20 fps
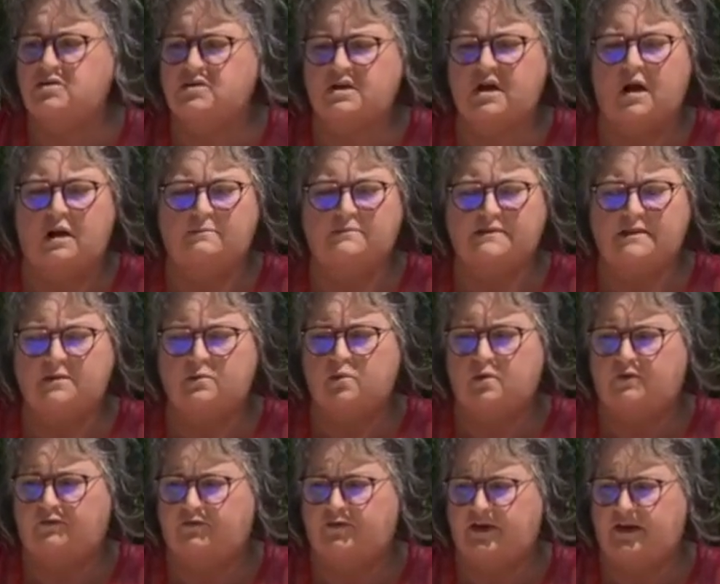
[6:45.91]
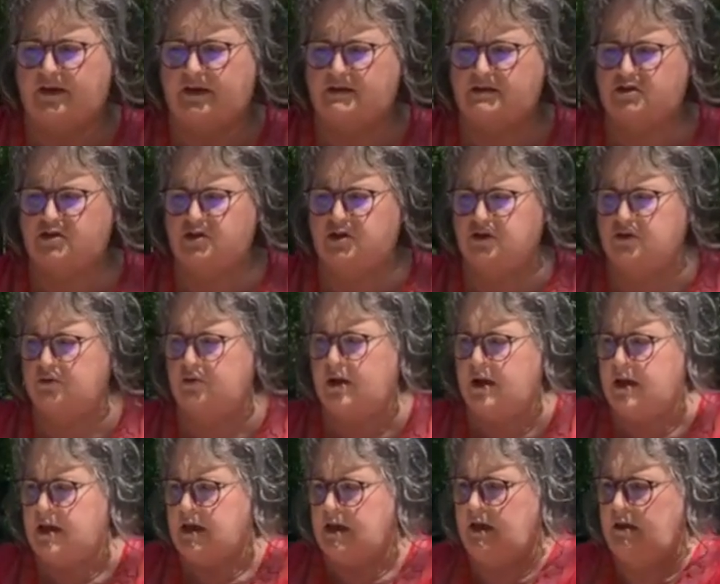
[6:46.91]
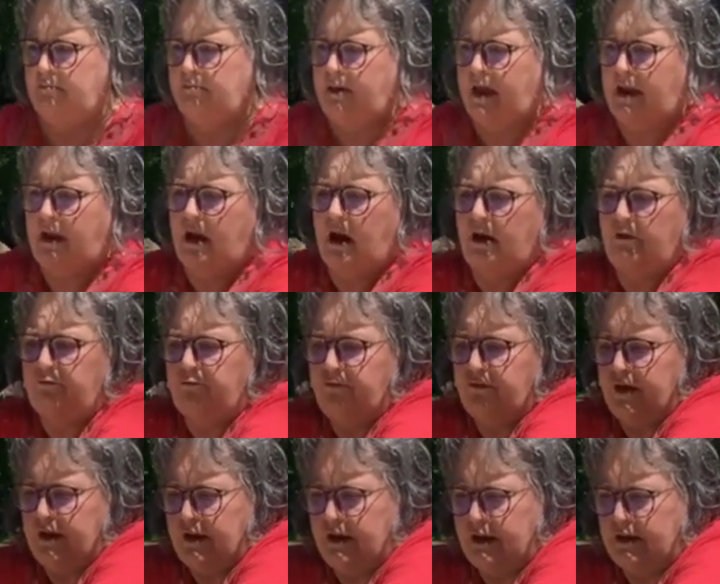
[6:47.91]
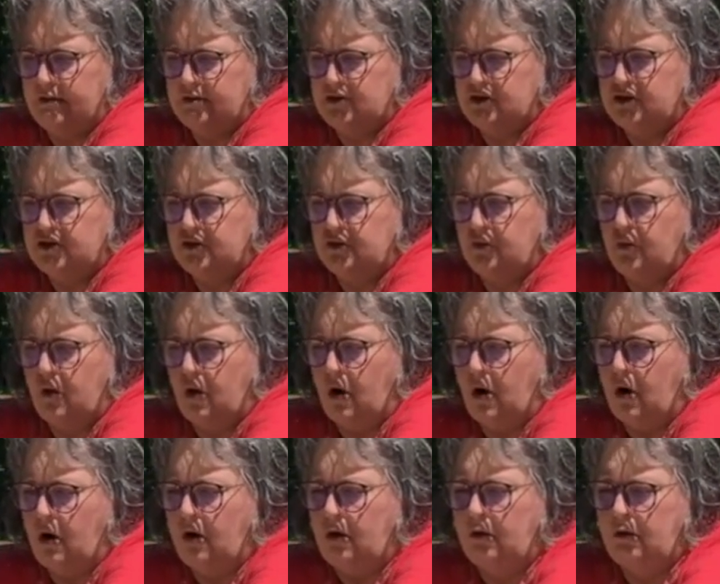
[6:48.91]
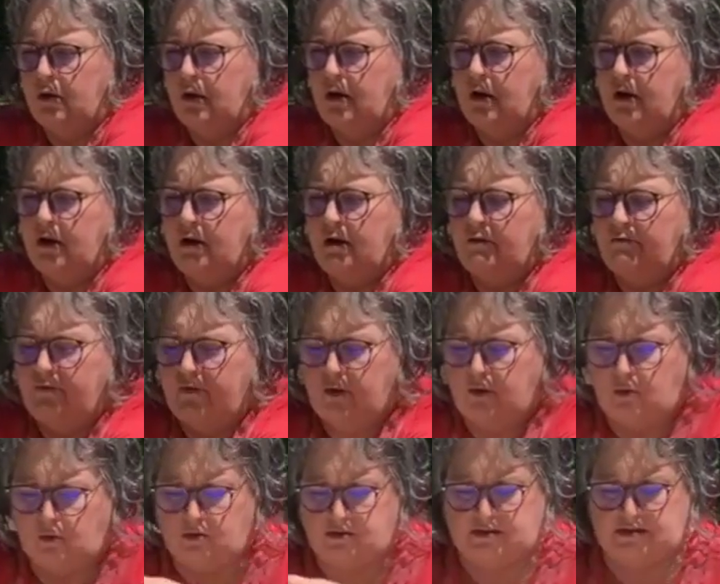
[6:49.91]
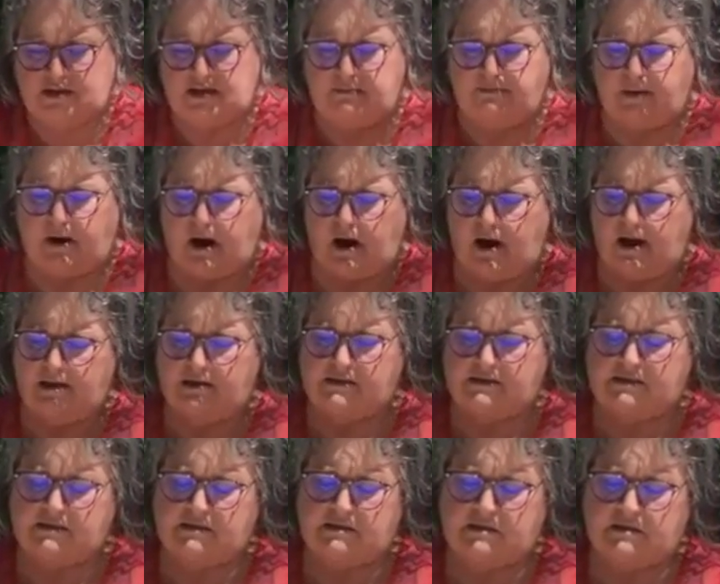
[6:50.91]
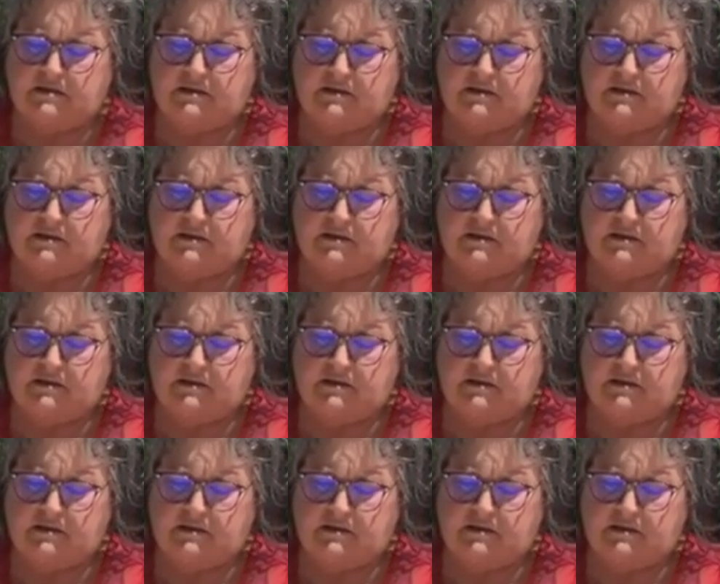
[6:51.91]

cups. It will fit into. It may not fit into all of your teapots.